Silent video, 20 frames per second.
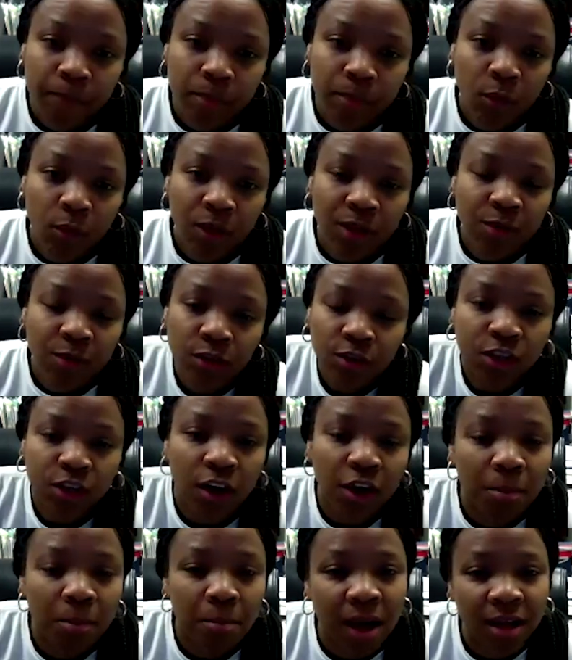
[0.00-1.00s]
when you
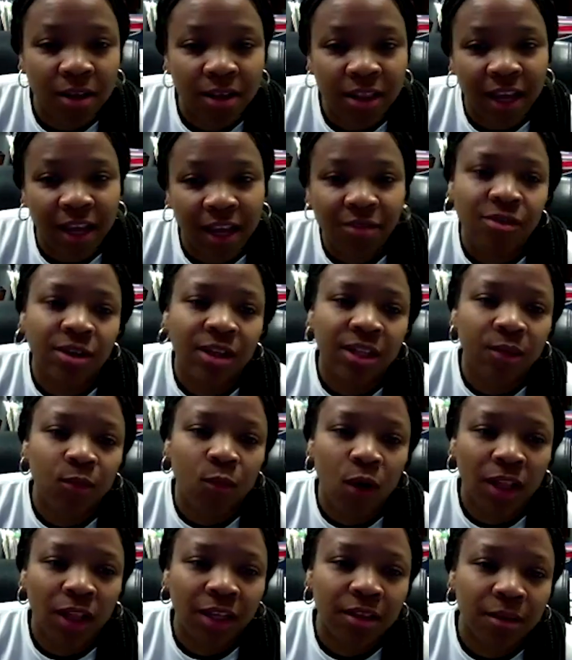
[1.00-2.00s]
talk about, like, really
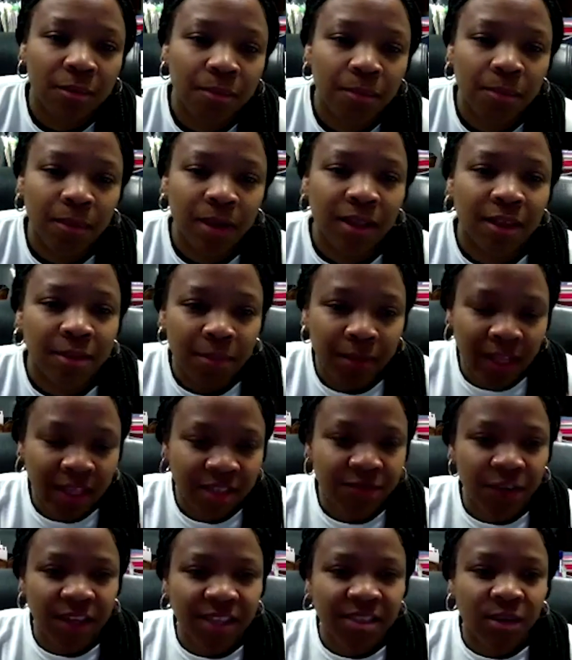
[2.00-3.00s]
wanting to, but let's
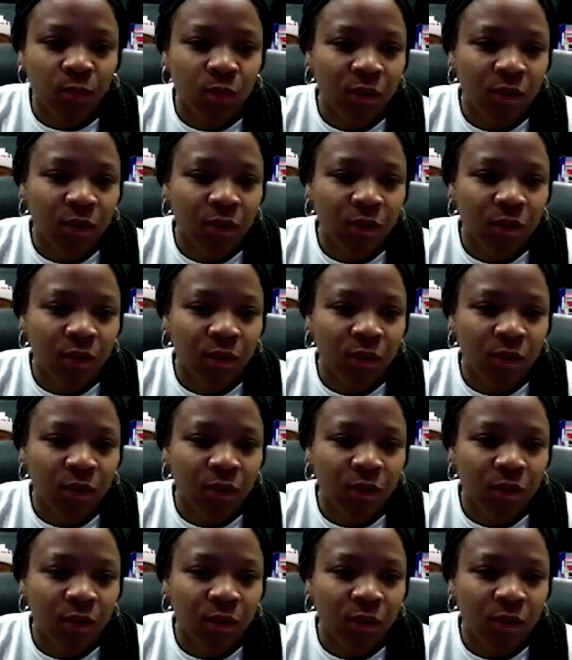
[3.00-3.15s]
face it,